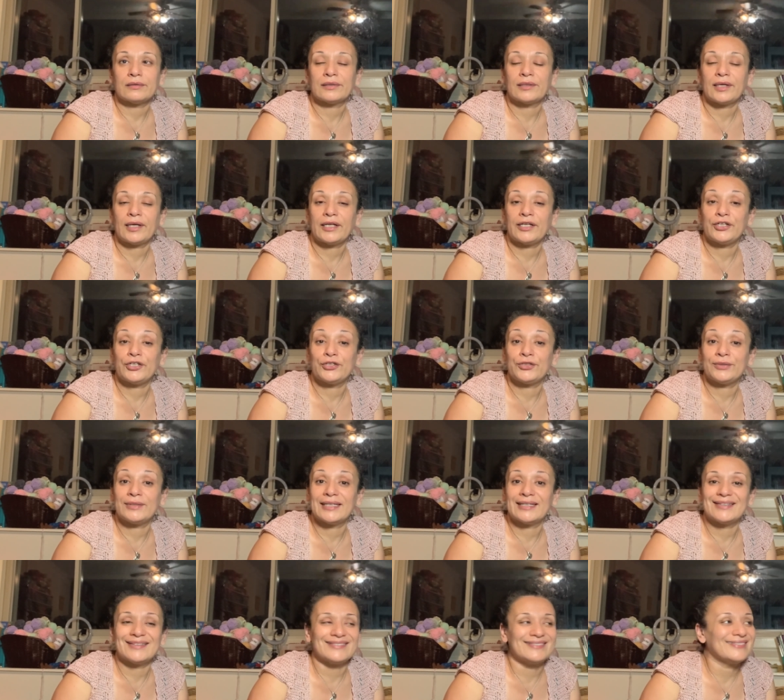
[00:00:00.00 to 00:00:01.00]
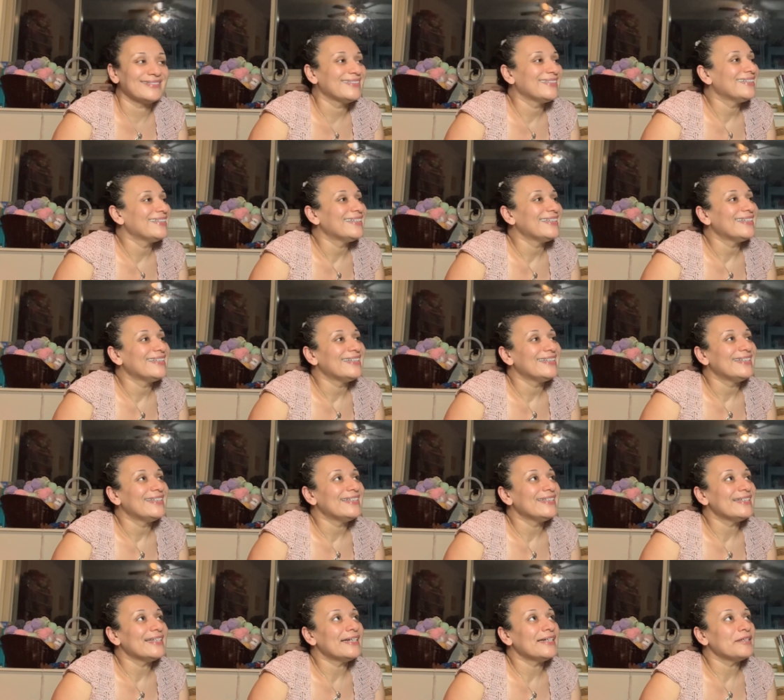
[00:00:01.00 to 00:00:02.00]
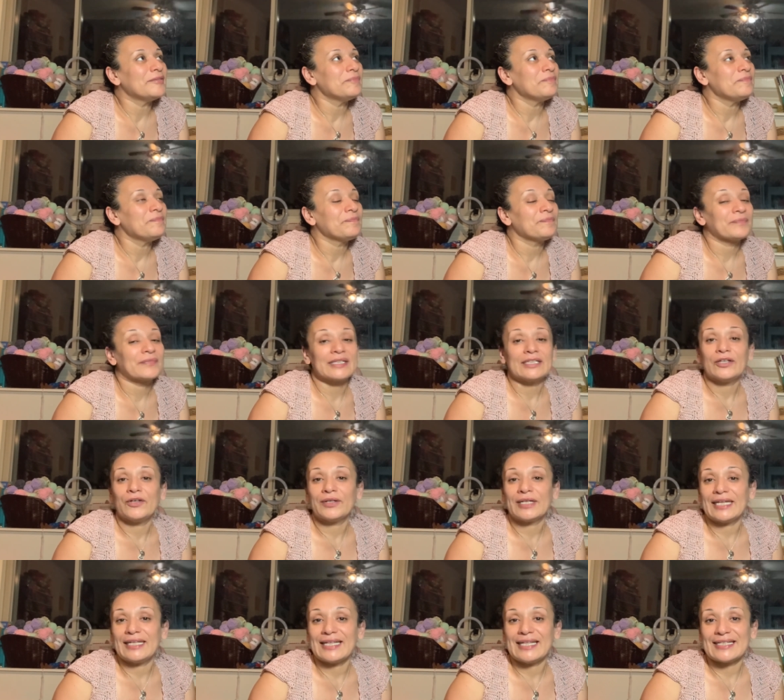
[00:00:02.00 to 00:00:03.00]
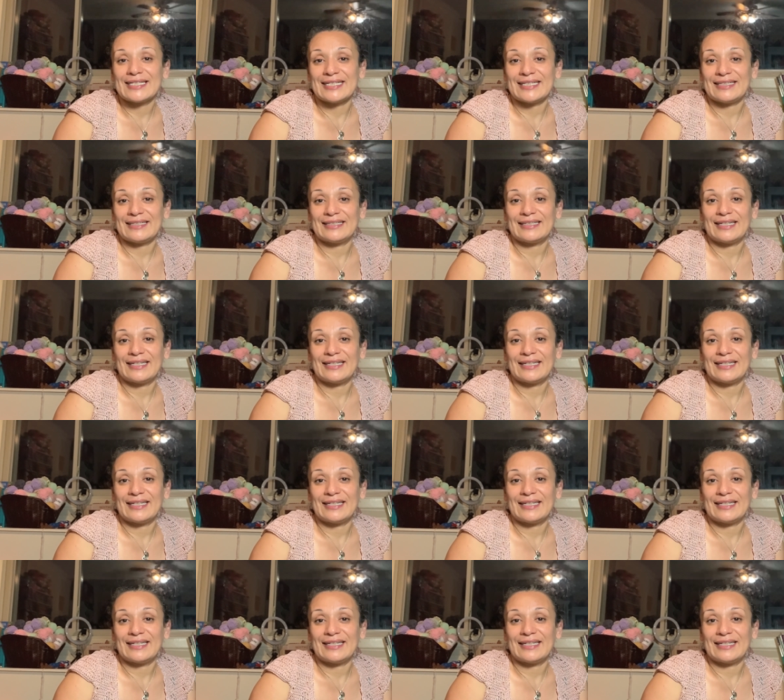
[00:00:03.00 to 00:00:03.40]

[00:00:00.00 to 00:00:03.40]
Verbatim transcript: How do you do that? Um, okay, that's it.